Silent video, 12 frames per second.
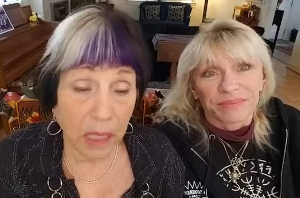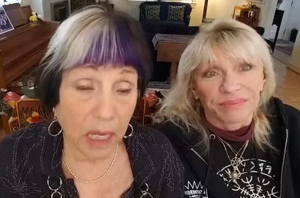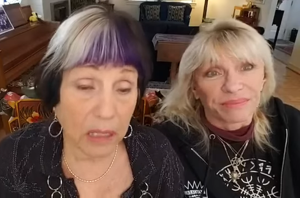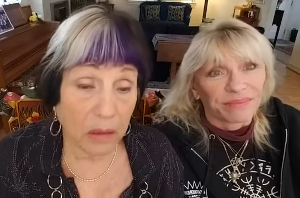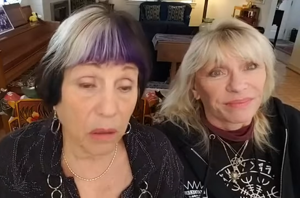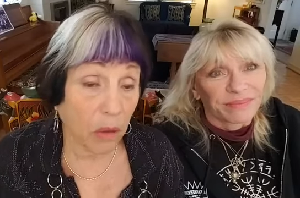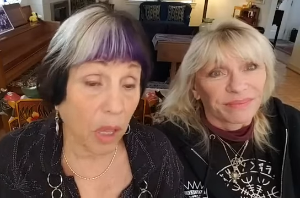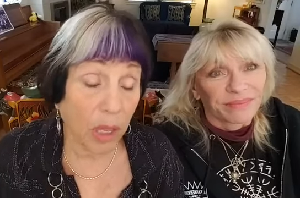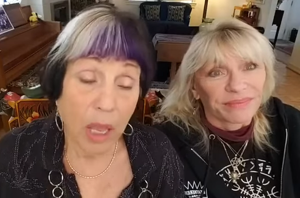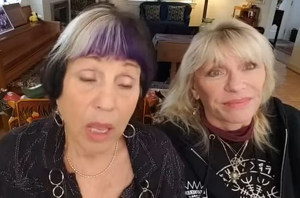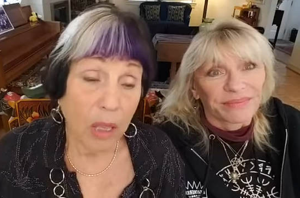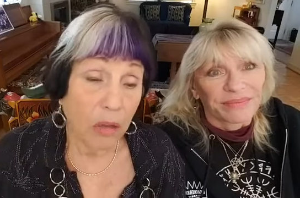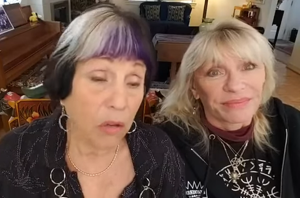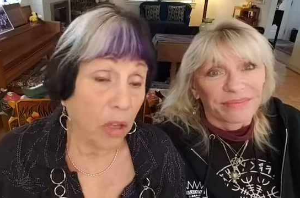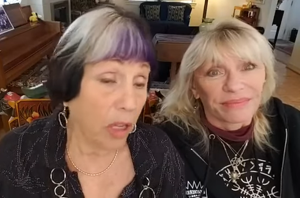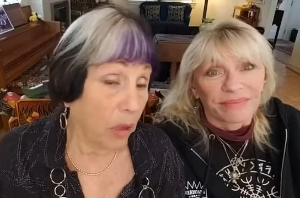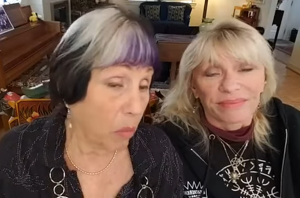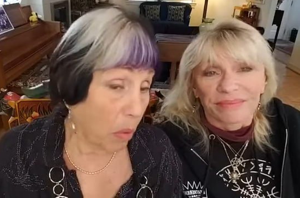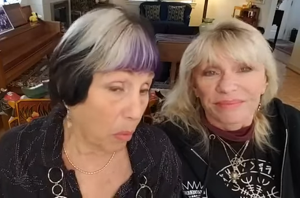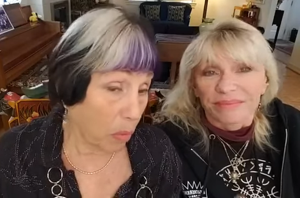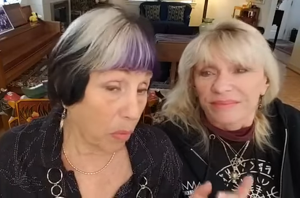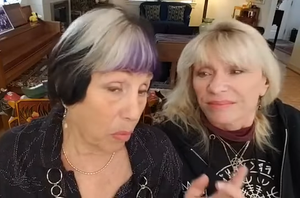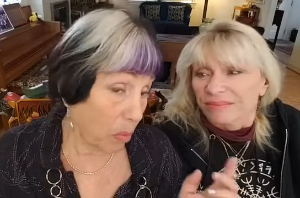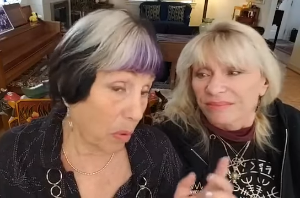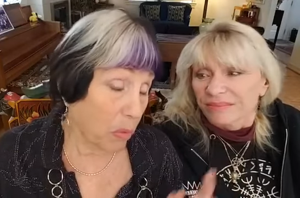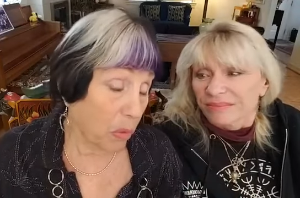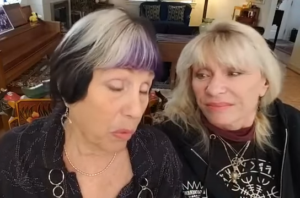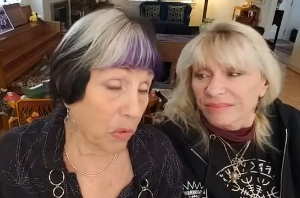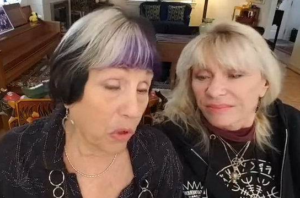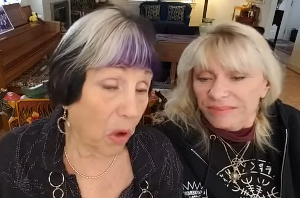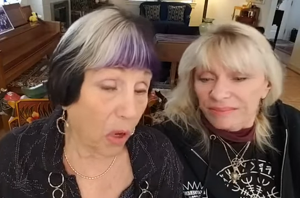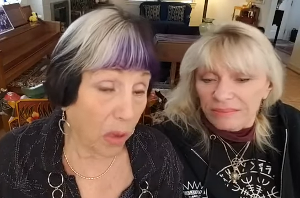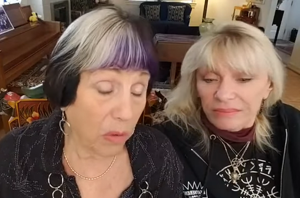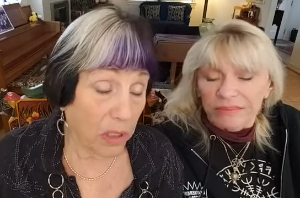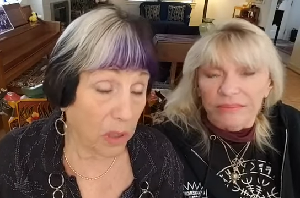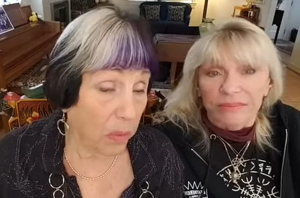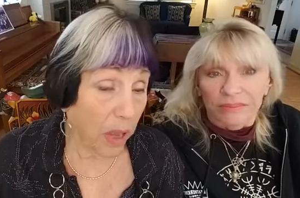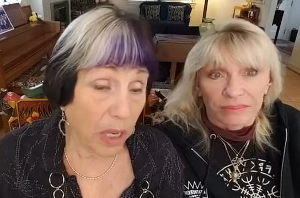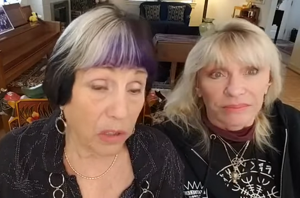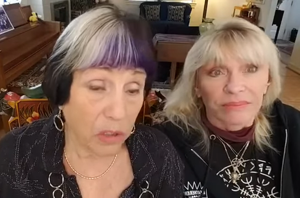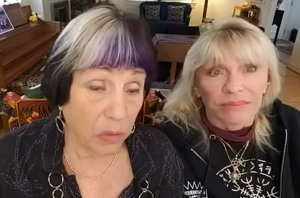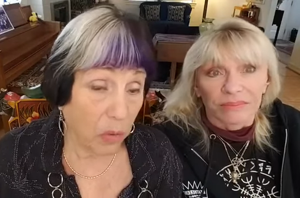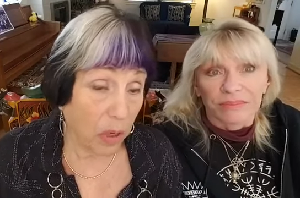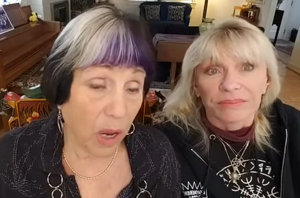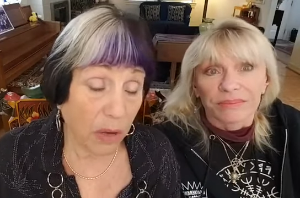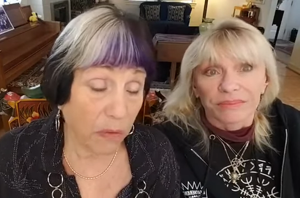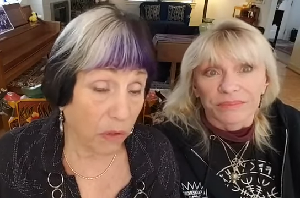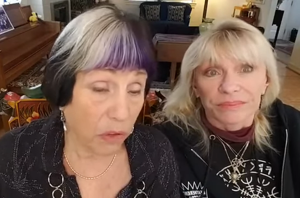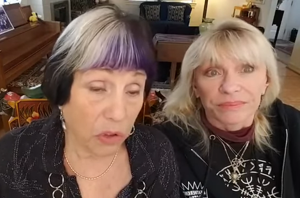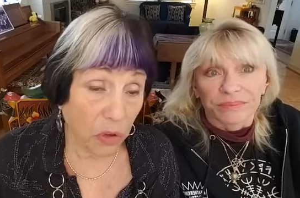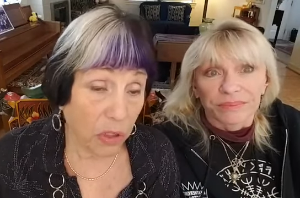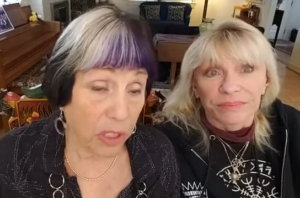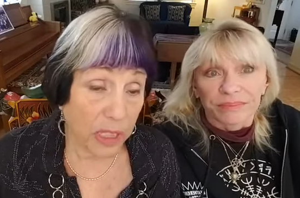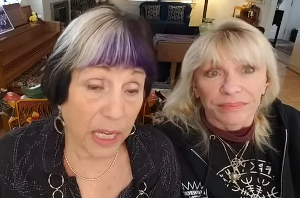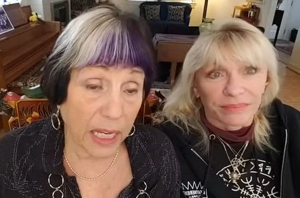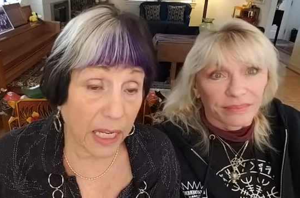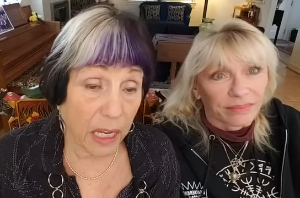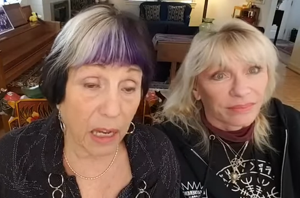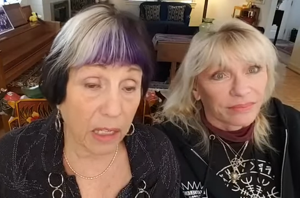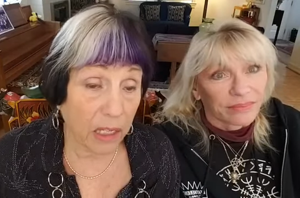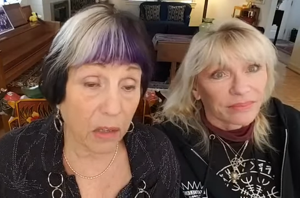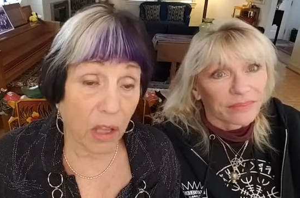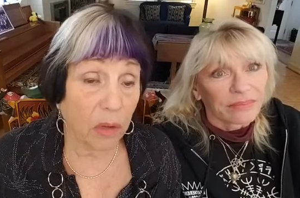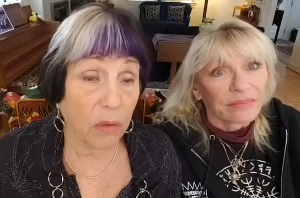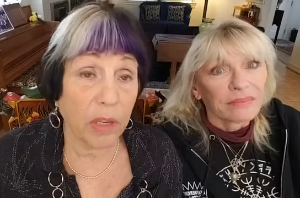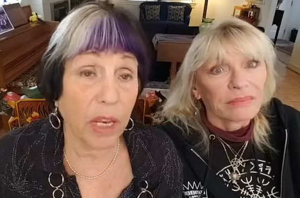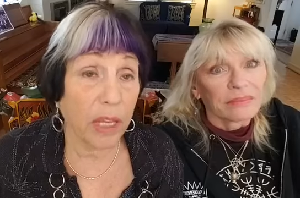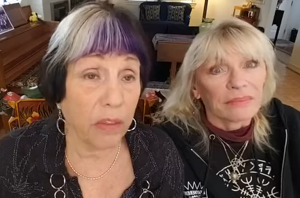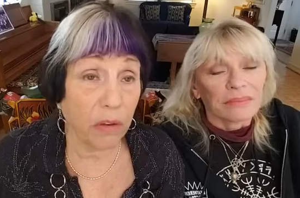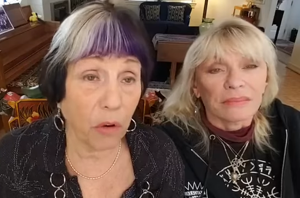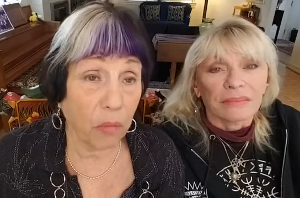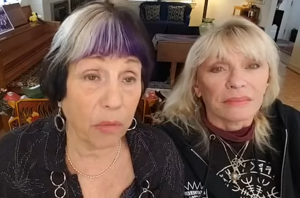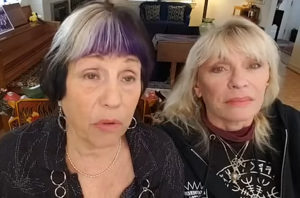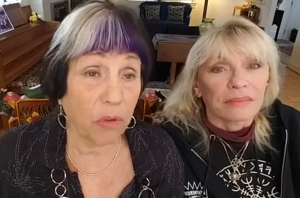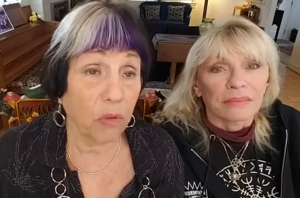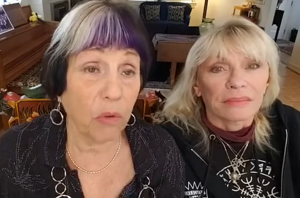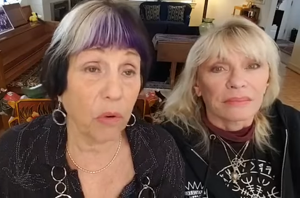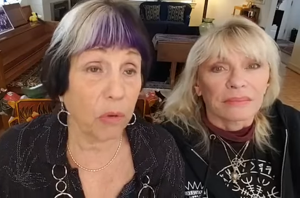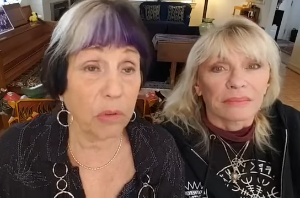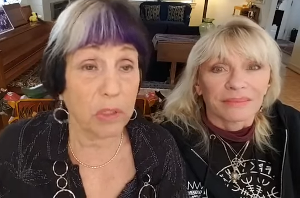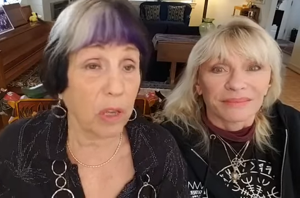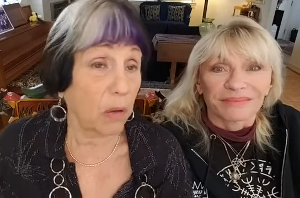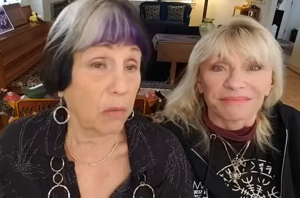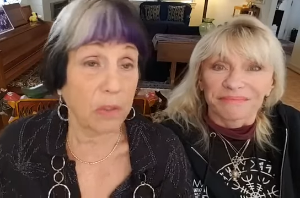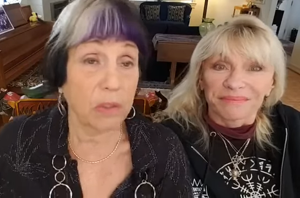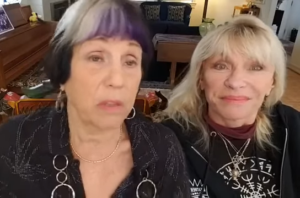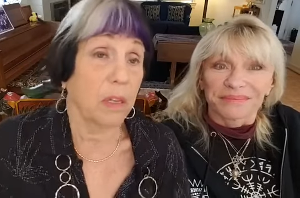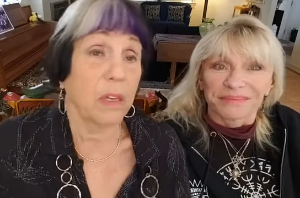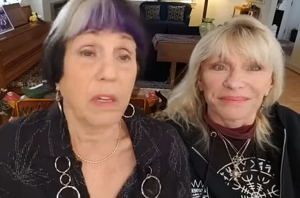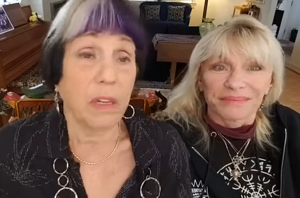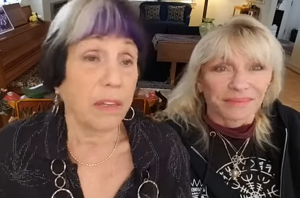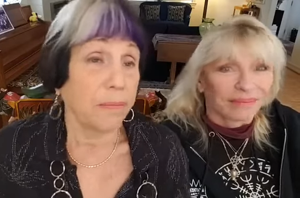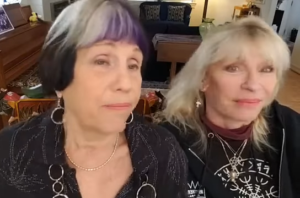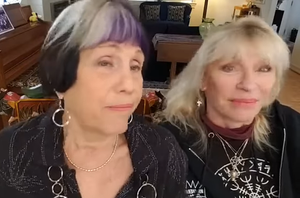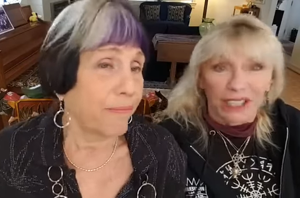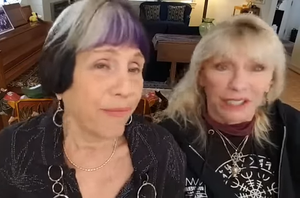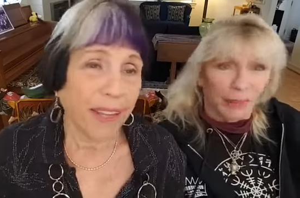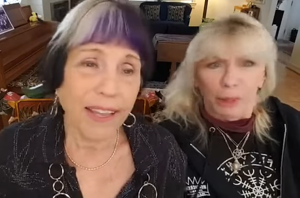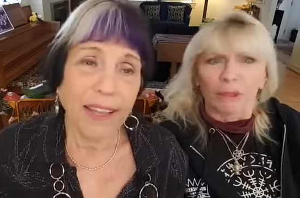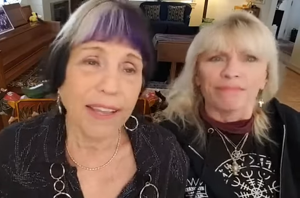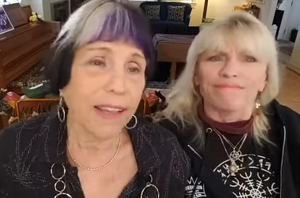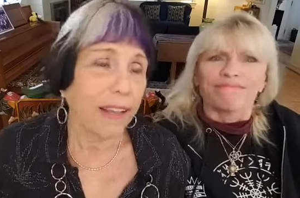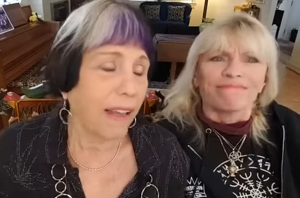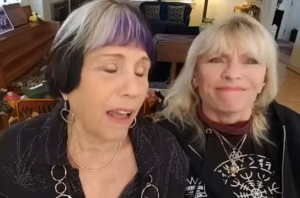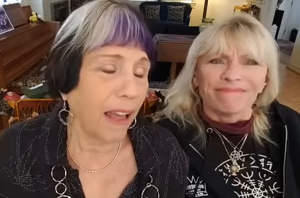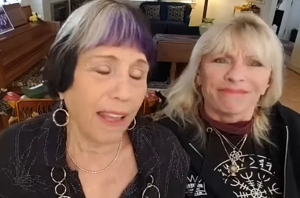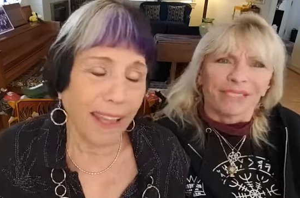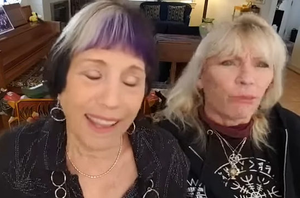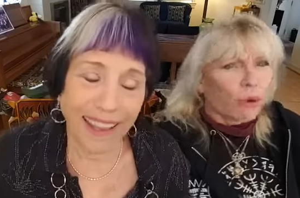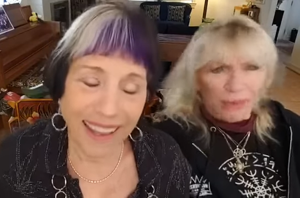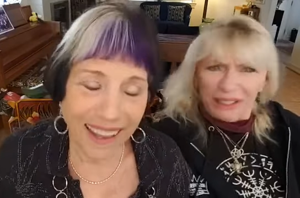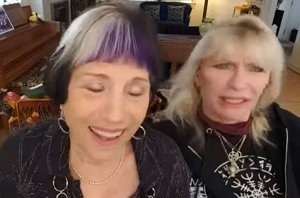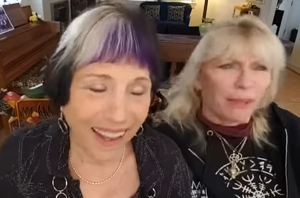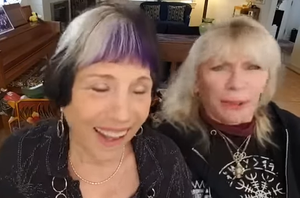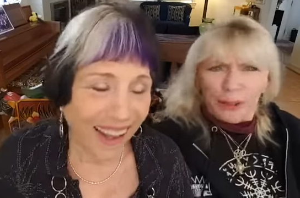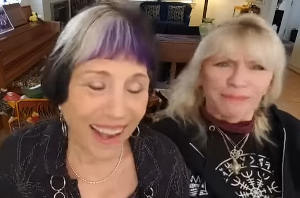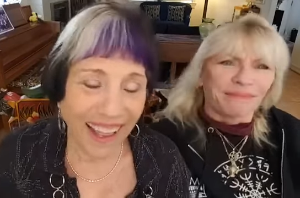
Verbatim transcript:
Speaker 1: Yeah, so like like when we were talking with Sebastian, when I first started dating, I didn't like when Nathan opened the door because I was a liver, a woman's liver,